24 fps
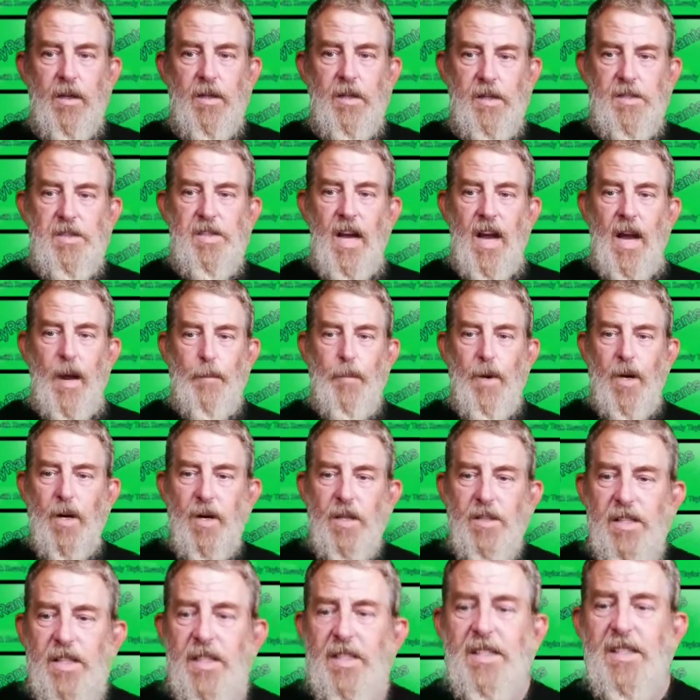decide.
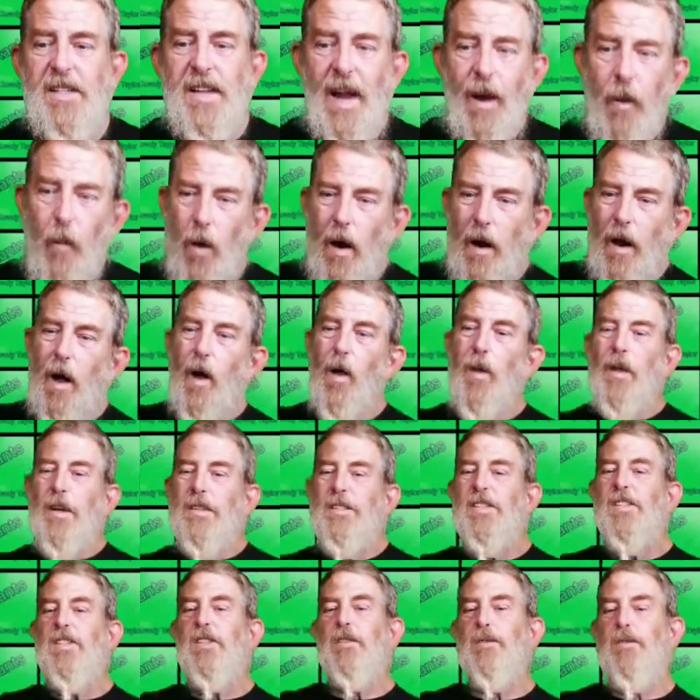Because isn't that what all
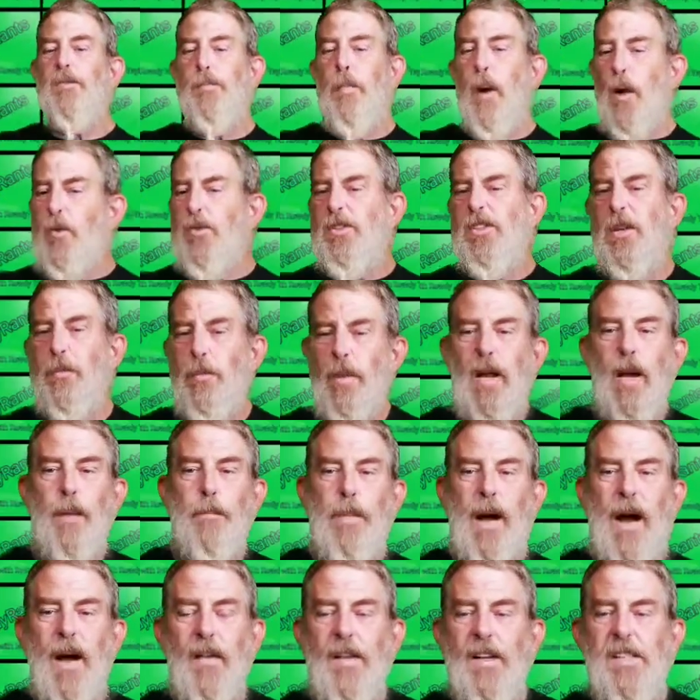this is supposed to be
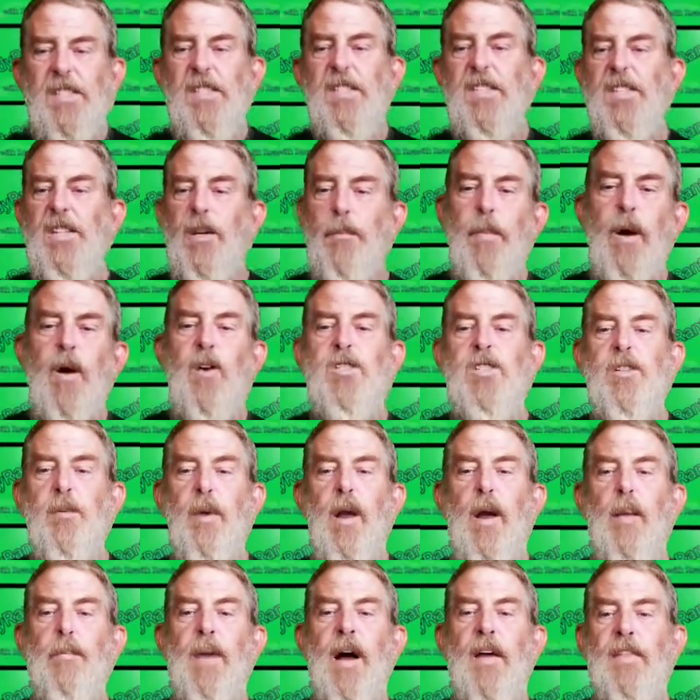about? This is supposed to
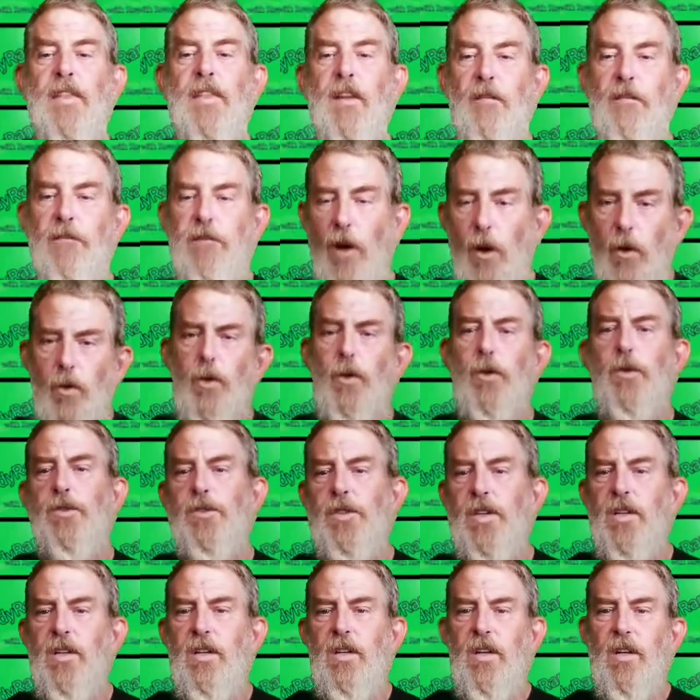be about the voters